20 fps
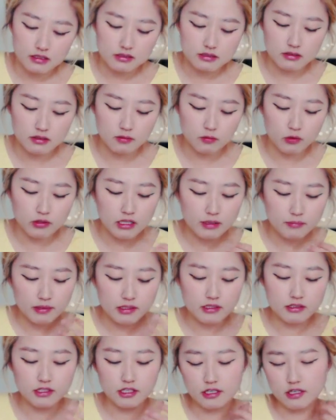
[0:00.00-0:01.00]
Because when
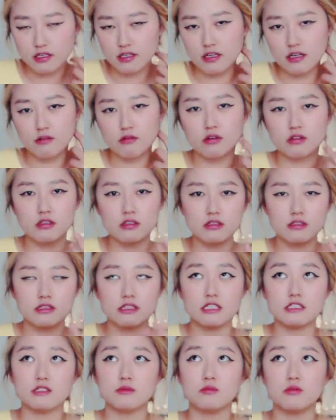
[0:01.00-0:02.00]
I'm eating teriyaki, I want to
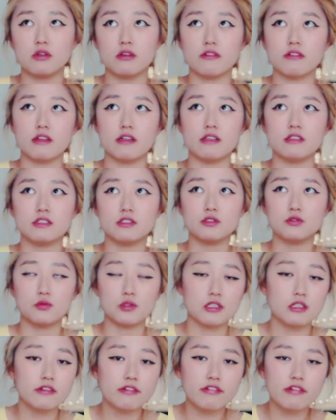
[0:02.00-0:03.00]
taste more of that
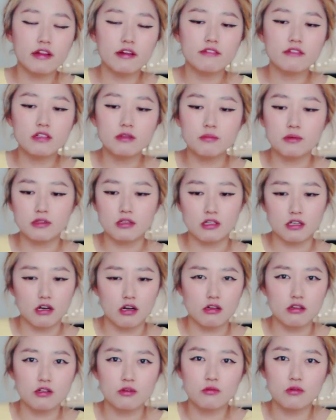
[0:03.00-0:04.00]
sweeter flavor, but the
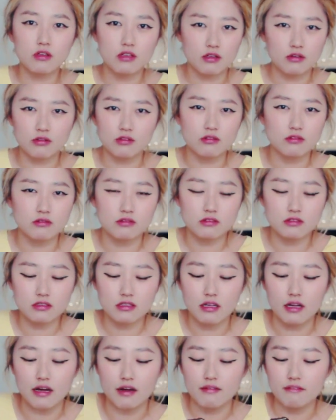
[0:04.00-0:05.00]
garlic one,
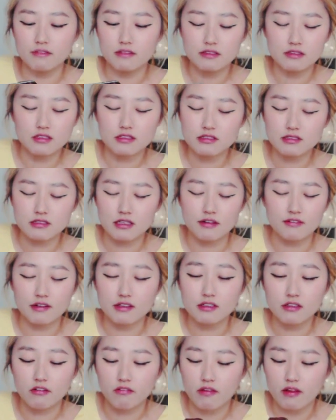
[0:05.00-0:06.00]
it doesn't have
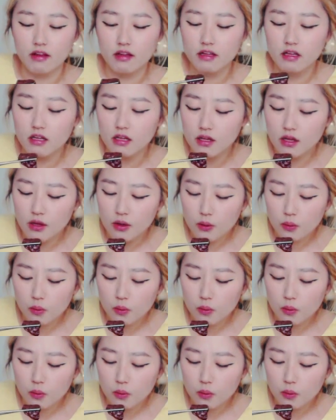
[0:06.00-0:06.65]
any of that.